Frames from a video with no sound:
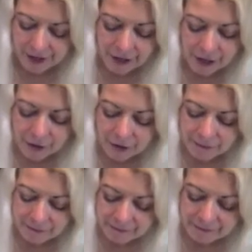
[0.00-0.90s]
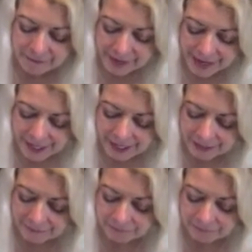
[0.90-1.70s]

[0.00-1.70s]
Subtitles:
Oh my.